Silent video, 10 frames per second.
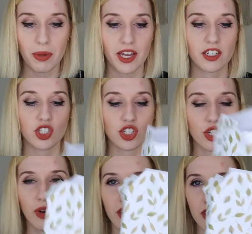page
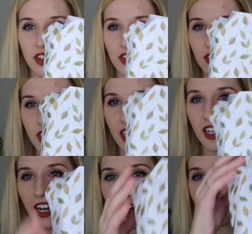213,
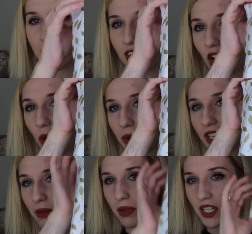I obviously opened
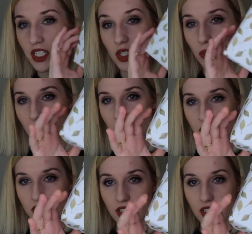it, but this is what it looked